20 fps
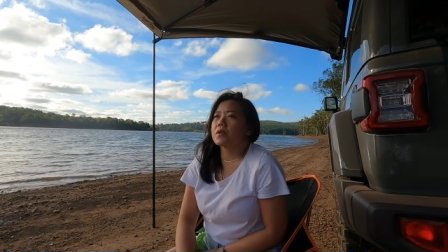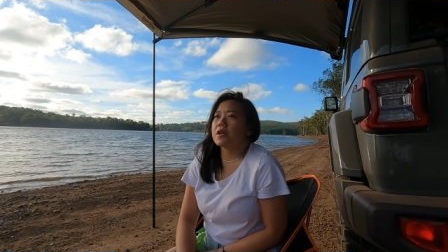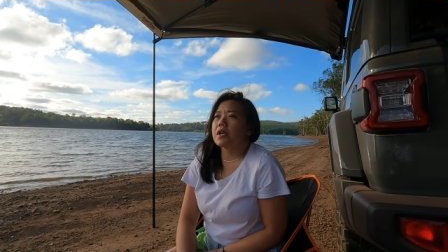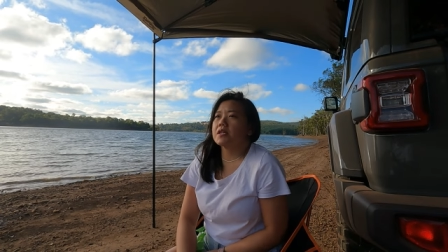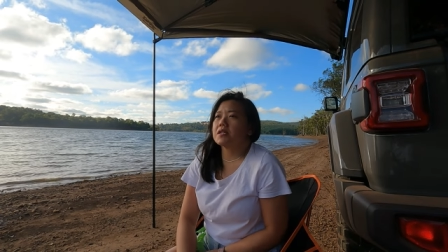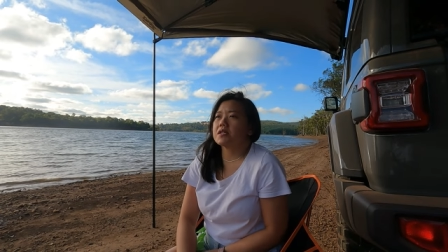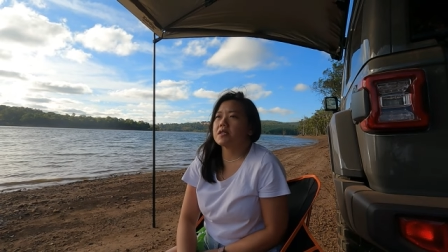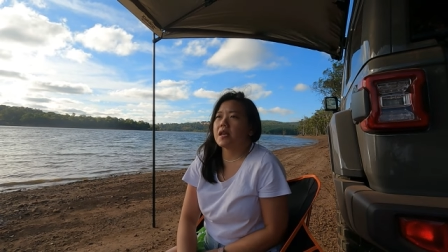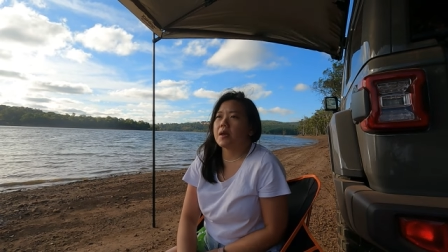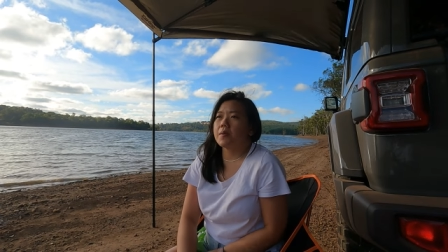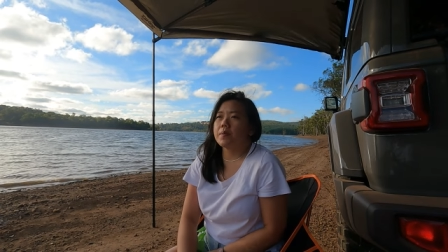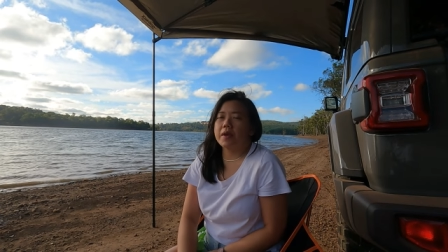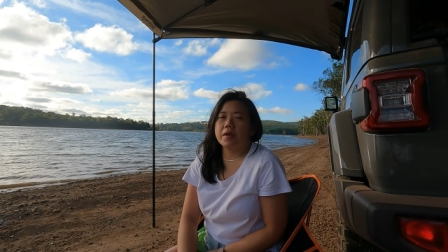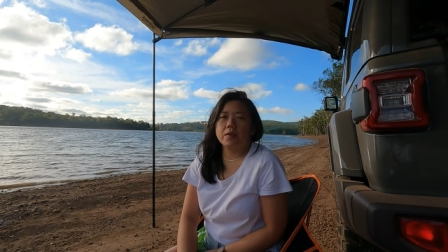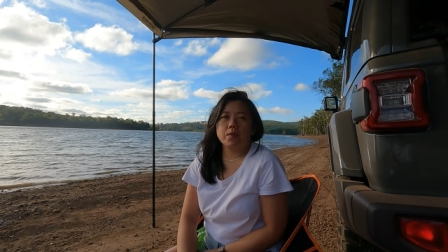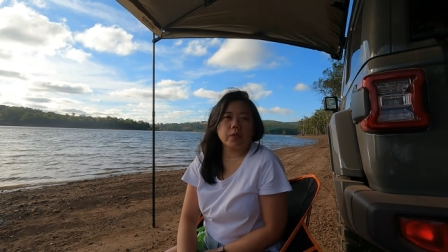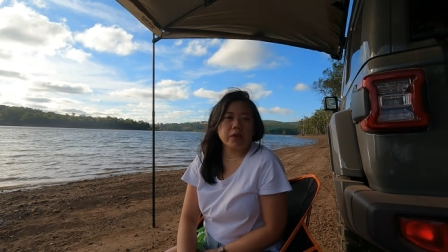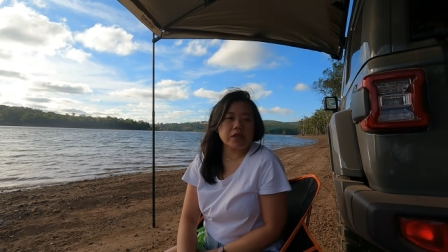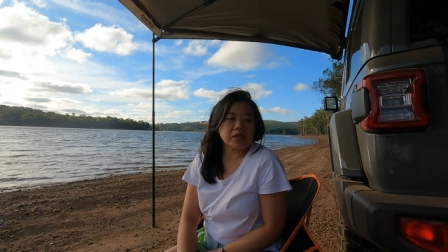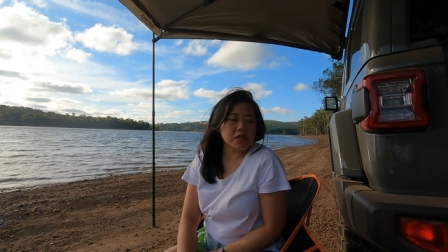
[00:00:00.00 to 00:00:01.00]
it's a
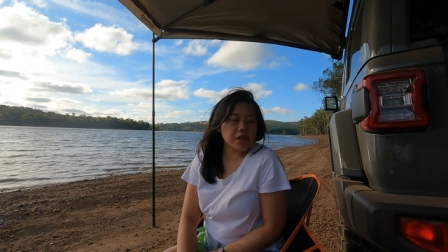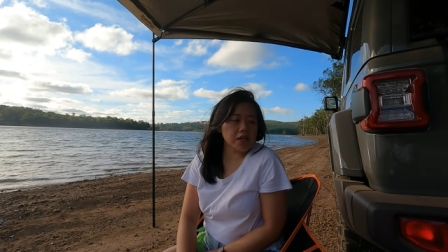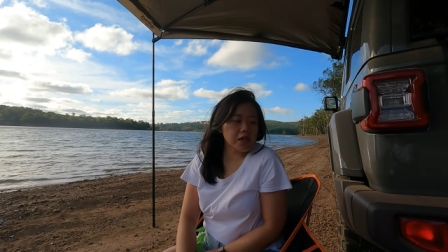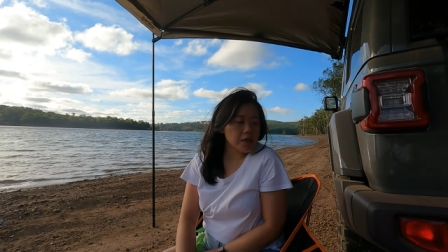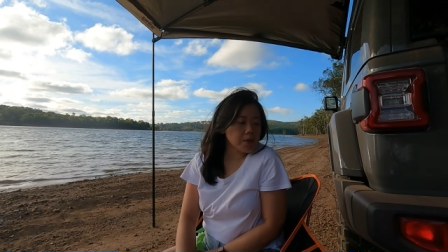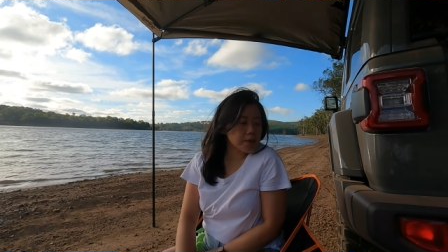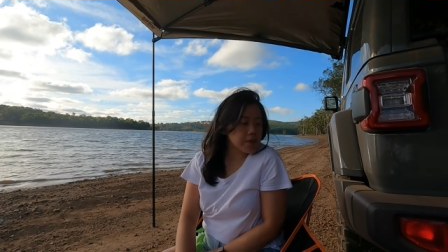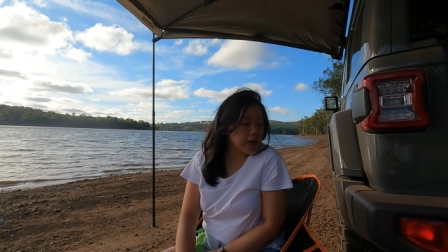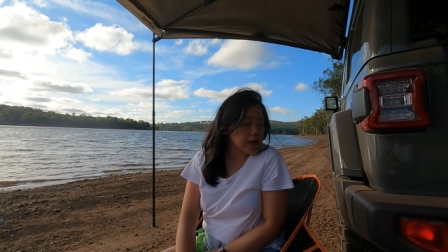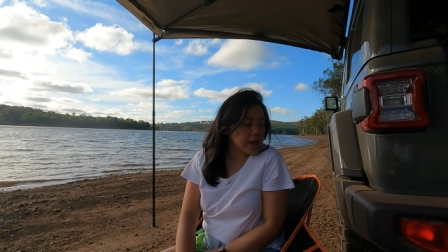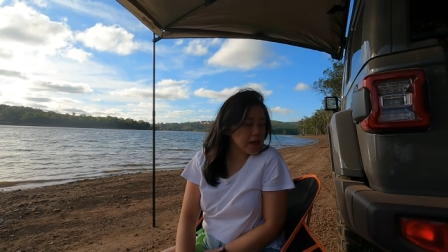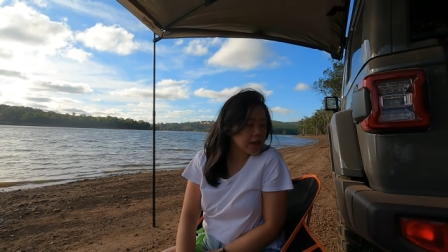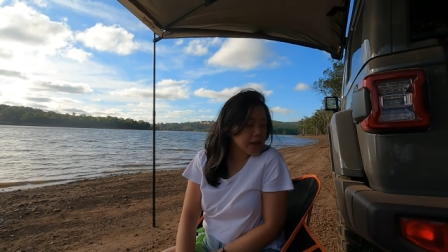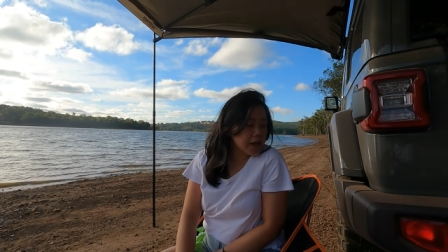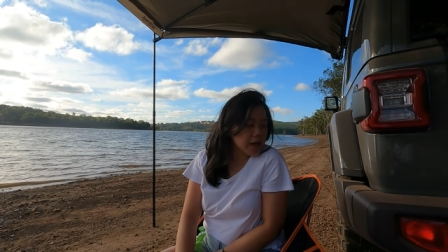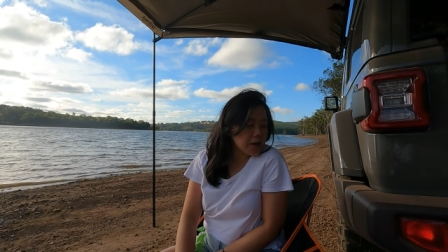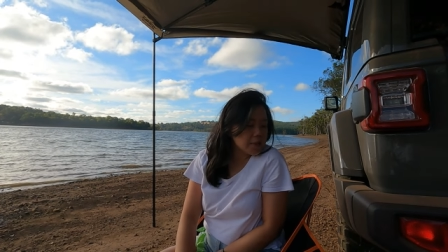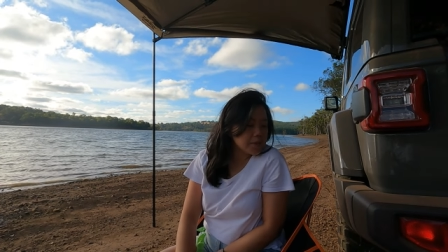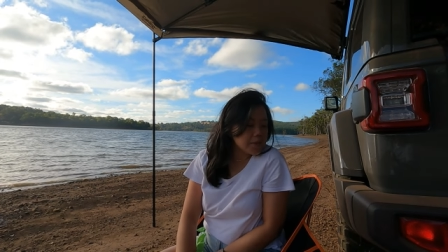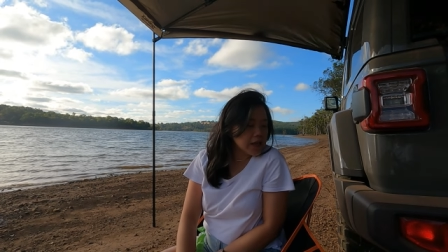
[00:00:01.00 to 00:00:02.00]
bit windy but
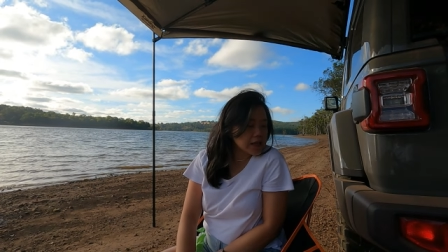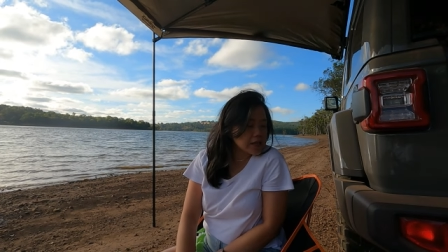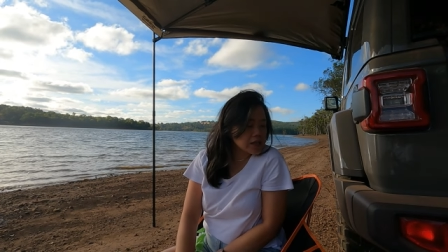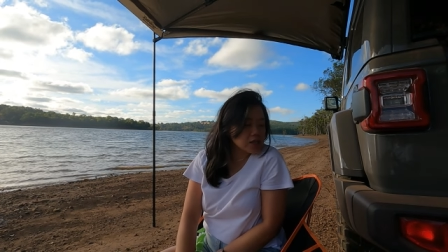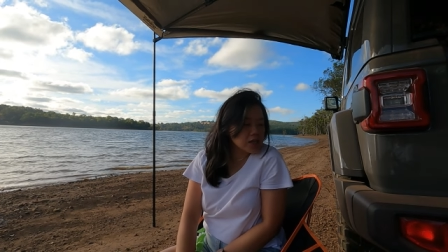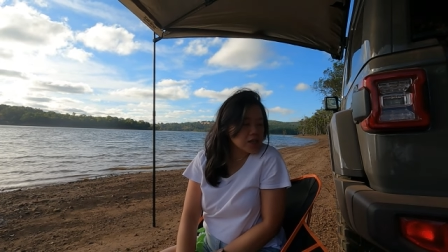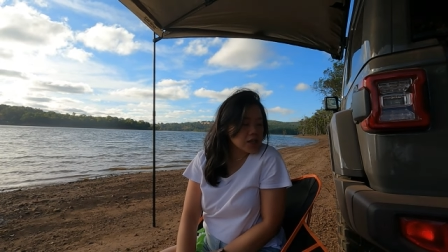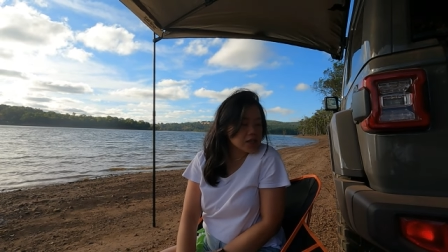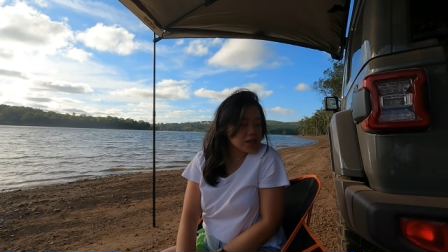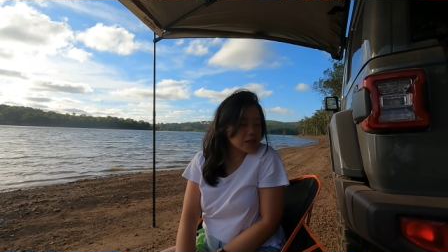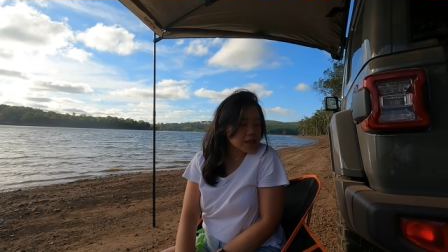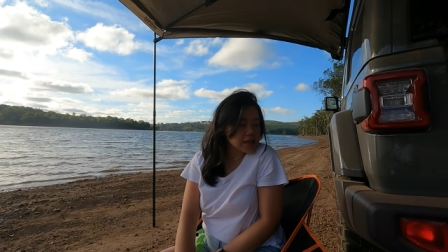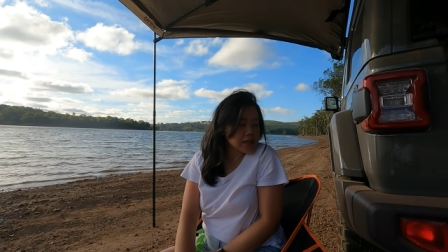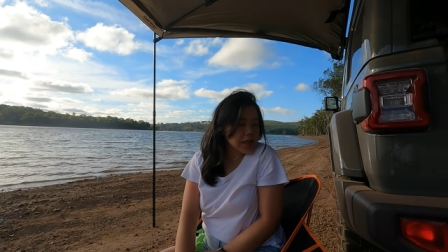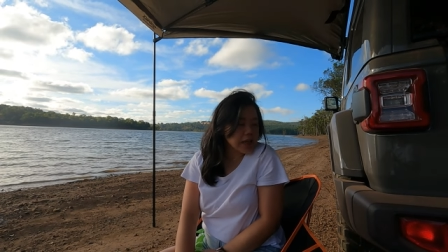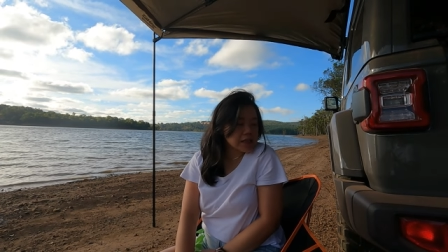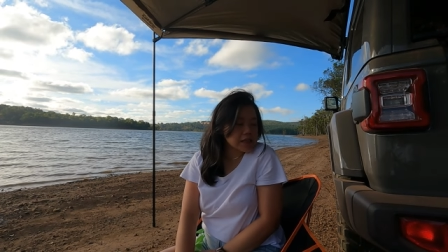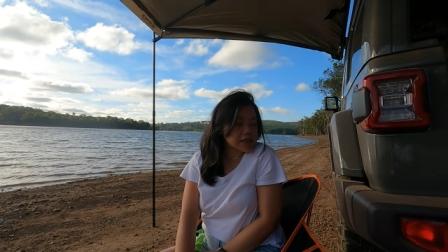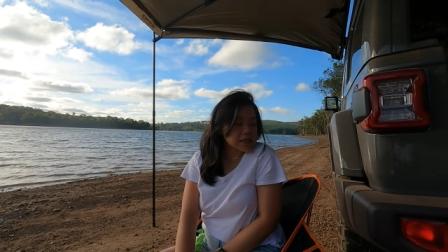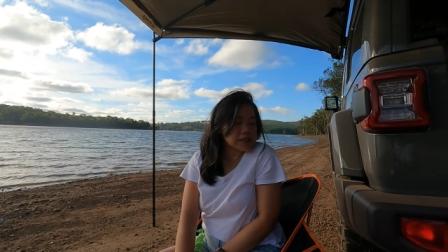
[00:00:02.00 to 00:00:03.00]
um, let's just
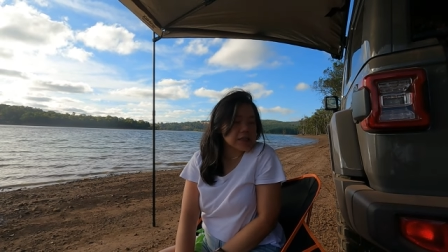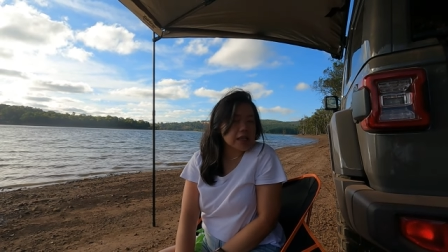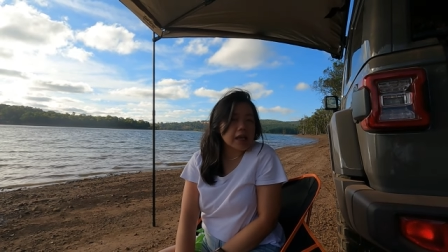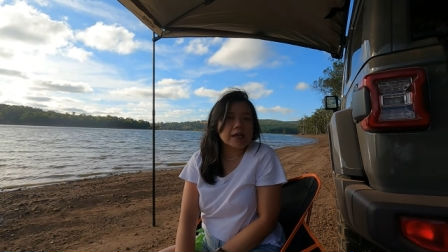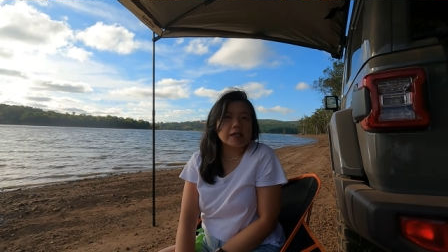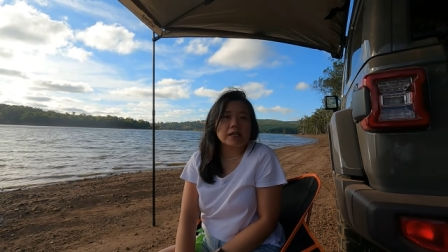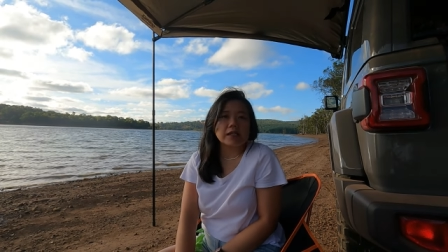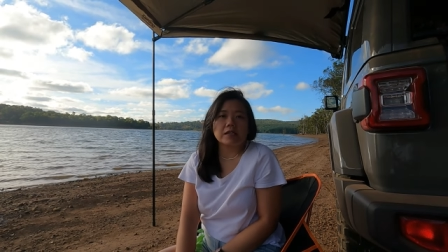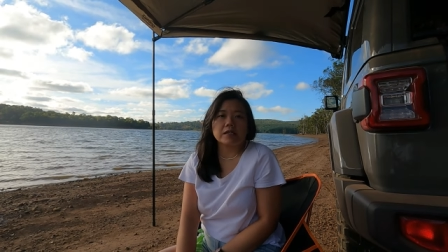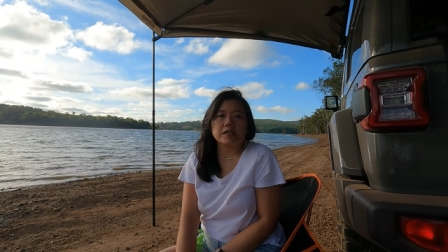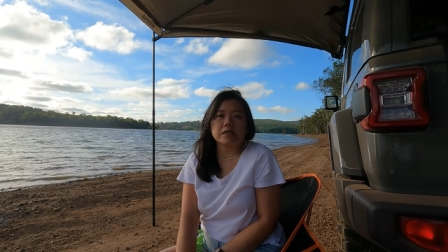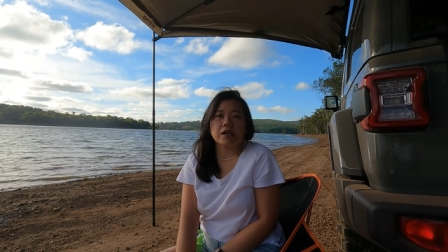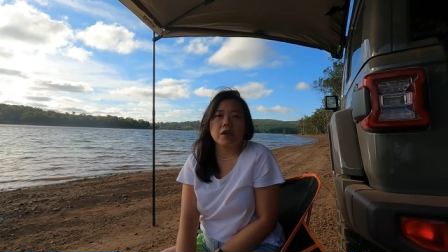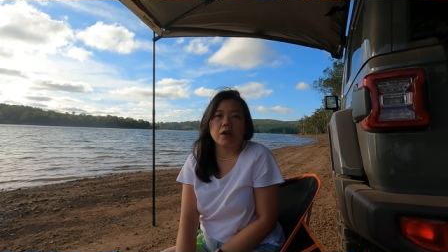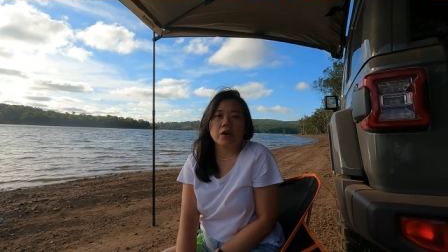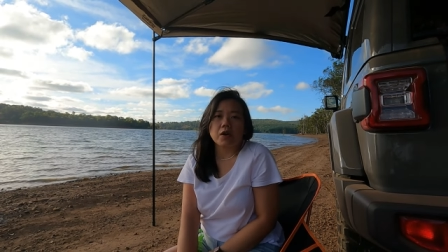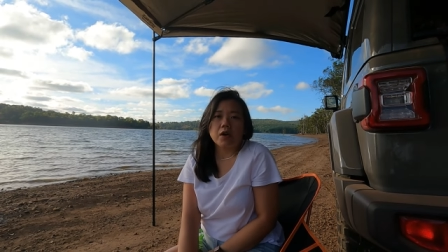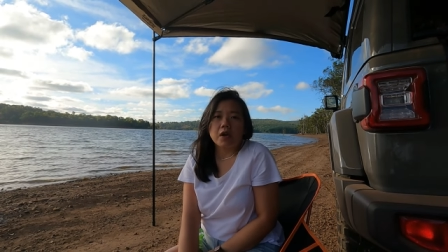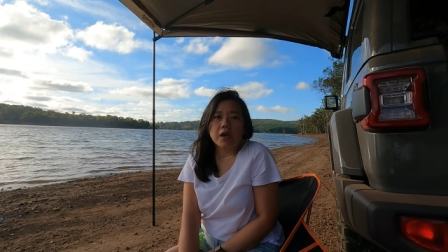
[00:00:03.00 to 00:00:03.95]
get started so